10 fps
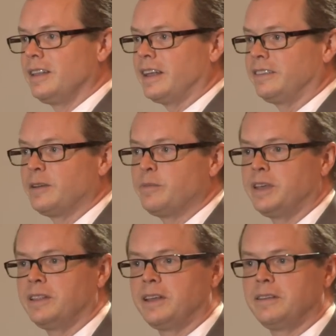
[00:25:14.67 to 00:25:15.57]
That's
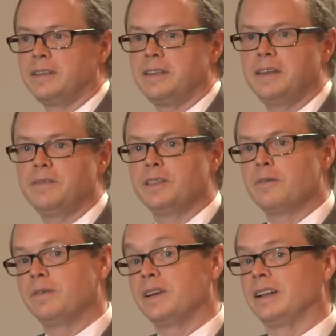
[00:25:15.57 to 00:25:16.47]
something that, even though
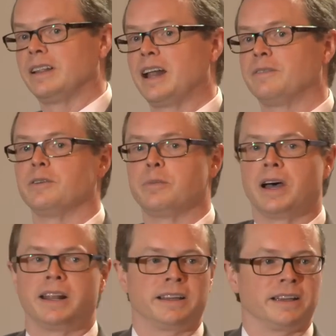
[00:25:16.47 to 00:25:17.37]
we've got a lot of
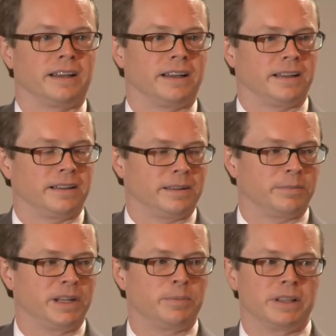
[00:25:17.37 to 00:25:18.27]
robotic
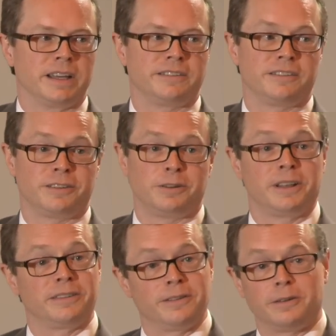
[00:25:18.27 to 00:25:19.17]
manipulations to do,
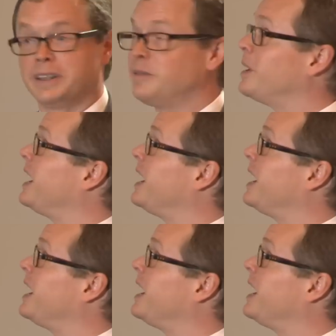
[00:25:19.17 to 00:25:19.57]
that's still done